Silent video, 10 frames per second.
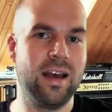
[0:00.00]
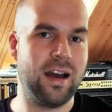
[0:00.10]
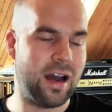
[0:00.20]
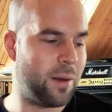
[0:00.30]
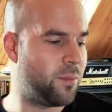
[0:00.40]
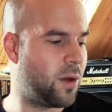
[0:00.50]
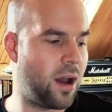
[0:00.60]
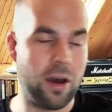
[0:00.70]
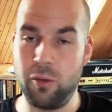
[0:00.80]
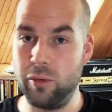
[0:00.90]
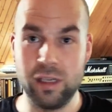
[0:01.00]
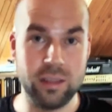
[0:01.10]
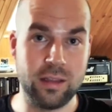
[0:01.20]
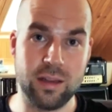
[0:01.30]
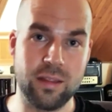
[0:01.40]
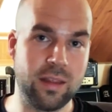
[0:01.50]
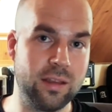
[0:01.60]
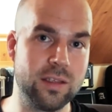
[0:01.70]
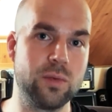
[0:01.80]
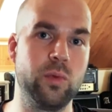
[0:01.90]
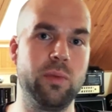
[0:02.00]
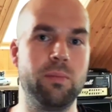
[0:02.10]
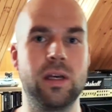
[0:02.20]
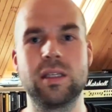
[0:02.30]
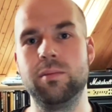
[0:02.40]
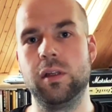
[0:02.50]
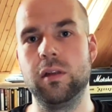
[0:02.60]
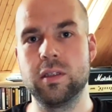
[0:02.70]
I really didn't think this would be possible,